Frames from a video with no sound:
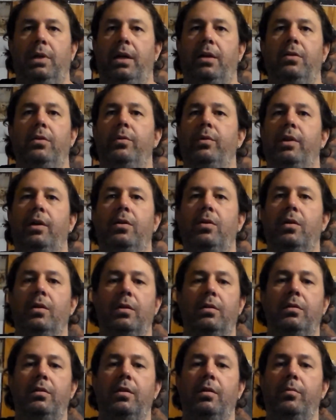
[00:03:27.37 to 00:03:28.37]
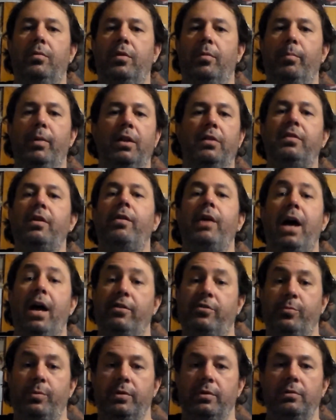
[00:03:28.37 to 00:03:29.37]
don't know what they call it. The military
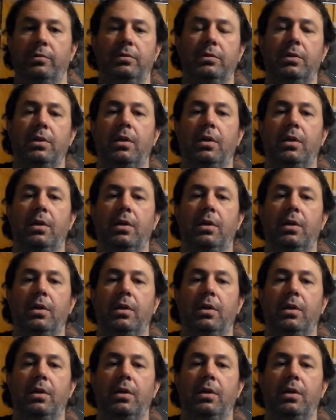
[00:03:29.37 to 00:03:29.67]
hospital.